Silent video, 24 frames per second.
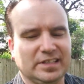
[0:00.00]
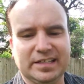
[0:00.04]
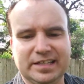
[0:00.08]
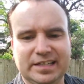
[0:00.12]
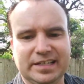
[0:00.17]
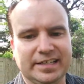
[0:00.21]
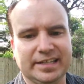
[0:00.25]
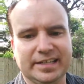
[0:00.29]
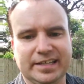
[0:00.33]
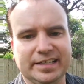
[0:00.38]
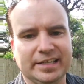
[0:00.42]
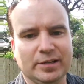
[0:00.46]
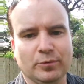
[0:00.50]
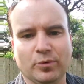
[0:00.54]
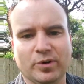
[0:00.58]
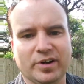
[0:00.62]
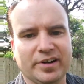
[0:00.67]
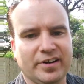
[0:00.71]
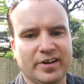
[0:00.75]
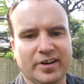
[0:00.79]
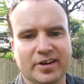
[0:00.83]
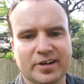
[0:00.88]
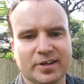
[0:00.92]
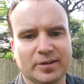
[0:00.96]
It
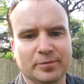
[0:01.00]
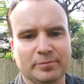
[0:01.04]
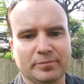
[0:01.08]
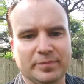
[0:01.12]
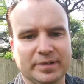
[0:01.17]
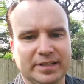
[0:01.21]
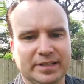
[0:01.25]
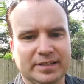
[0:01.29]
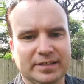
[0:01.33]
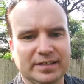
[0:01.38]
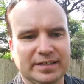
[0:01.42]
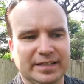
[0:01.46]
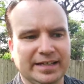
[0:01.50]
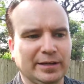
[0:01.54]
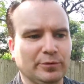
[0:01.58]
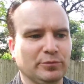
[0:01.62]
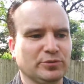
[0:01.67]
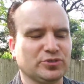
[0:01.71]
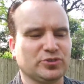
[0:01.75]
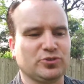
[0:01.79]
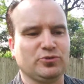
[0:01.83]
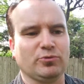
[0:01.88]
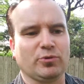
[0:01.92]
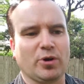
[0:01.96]
wasn't hurting me. It
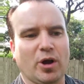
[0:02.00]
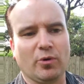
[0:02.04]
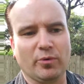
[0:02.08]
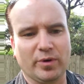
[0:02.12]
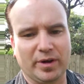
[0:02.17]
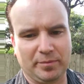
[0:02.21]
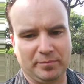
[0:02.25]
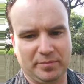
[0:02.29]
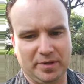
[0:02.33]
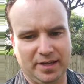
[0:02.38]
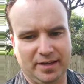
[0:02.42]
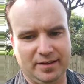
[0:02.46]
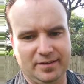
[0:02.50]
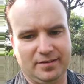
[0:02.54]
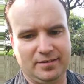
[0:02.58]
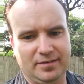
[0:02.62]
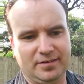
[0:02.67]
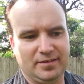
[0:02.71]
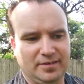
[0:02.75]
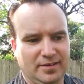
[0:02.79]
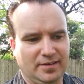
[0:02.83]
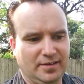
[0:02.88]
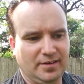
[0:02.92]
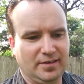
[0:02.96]
was growing me.
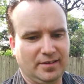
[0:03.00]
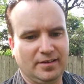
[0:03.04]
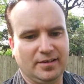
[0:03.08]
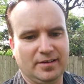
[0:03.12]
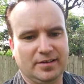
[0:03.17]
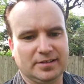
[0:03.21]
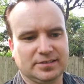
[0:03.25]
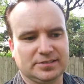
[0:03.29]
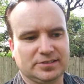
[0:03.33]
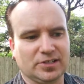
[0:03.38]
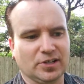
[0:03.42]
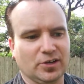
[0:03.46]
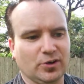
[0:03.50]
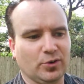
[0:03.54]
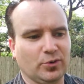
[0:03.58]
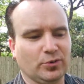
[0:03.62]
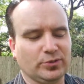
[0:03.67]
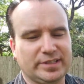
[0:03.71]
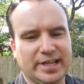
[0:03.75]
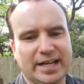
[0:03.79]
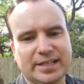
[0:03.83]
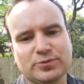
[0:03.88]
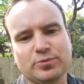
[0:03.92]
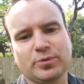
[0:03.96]
So
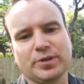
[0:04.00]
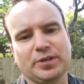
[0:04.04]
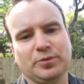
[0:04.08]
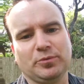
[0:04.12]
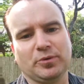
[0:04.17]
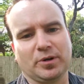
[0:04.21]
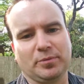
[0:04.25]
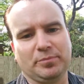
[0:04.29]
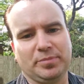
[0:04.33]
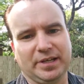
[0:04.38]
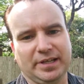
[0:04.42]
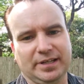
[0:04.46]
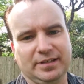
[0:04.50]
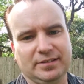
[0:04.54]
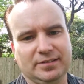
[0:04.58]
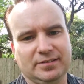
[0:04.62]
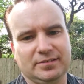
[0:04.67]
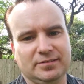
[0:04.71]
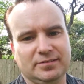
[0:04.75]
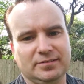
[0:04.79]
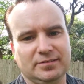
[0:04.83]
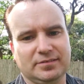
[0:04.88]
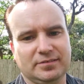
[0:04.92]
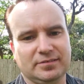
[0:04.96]
that's where you want to be.
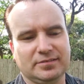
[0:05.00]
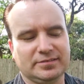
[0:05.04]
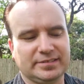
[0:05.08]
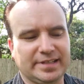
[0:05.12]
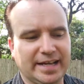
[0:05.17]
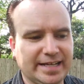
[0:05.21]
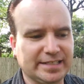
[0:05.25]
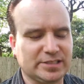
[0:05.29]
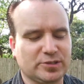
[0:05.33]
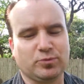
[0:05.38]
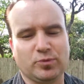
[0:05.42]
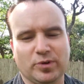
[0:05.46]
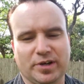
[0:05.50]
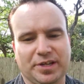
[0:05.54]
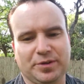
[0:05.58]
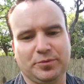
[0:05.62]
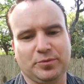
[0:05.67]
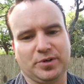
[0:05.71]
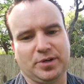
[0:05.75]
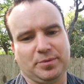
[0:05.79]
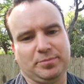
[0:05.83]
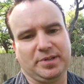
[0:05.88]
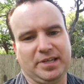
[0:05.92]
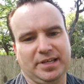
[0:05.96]
That's where you
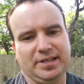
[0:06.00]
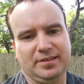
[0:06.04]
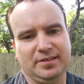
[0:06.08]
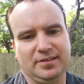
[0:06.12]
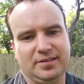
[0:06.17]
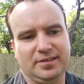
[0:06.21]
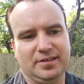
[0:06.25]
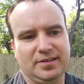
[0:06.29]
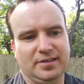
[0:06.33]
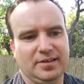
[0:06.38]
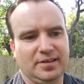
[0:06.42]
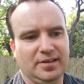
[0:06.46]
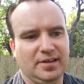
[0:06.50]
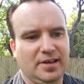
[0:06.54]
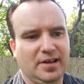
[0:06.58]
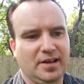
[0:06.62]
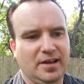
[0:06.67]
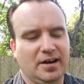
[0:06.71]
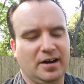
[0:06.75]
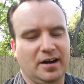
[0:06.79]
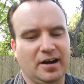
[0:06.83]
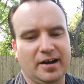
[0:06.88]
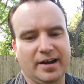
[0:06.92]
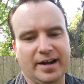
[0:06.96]
want to be.
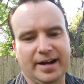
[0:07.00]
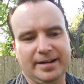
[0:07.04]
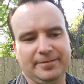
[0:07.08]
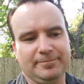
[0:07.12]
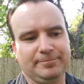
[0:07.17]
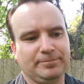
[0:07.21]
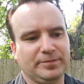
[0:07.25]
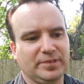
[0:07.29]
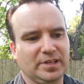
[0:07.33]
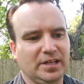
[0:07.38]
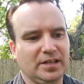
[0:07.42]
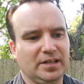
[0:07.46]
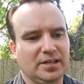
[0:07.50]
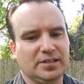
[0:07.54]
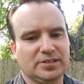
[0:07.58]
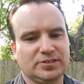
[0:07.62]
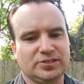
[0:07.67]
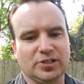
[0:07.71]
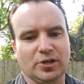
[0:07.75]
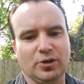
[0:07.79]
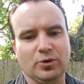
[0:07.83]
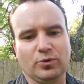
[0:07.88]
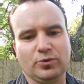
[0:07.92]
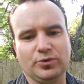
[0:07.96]
All right.
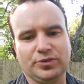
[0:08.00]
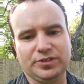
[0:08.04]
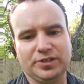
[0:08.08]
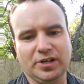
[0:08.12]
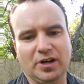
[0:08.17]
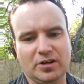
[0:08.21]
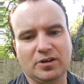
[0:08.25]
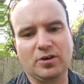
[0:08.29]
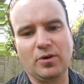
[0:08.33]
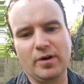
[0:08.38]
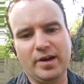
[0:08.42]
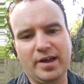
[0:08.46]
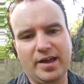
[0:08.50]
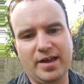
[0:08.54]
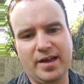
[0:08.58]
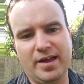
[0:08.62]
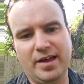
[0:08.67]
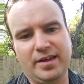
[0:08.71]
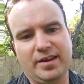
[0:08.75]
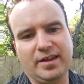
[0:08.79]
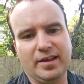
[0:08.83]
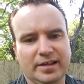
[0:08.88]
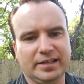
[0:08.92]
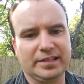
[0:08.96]
So y'all go
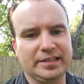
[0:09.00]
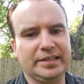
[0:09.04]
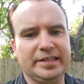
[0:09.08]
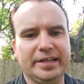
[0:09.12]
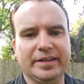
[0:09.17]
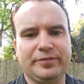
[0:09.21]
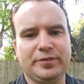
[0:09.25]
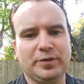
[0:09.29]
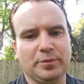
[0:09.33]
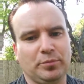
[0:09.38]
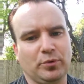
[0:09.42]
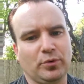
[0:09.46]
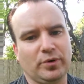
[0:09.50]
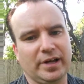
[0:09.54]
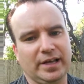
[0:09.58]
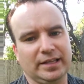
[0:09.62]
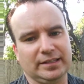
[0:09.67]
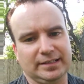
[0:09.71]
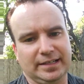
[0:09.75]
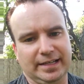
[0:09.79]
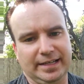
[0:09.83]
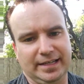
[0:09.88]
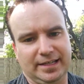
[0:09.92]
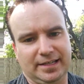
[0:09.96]
ahead, give your boy a
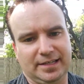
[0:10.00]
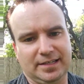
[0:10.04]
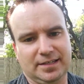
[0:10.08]
like.